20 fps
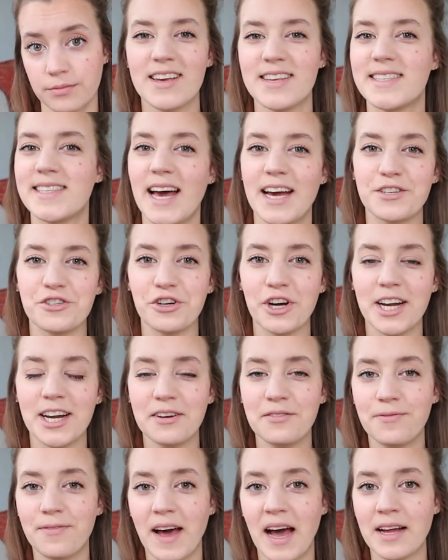
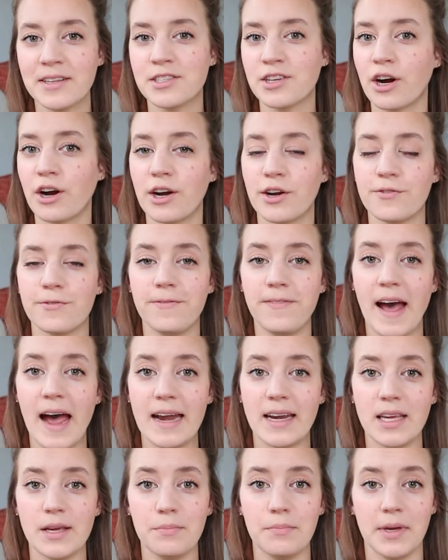Saturated fats are in
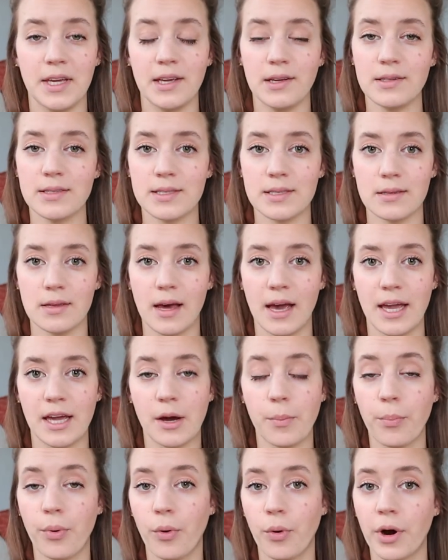fatty meats like
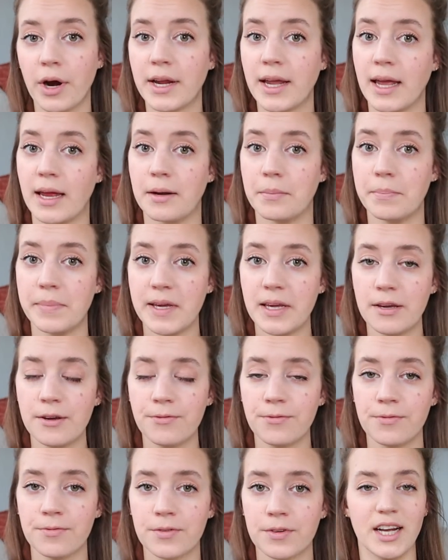pork and beef.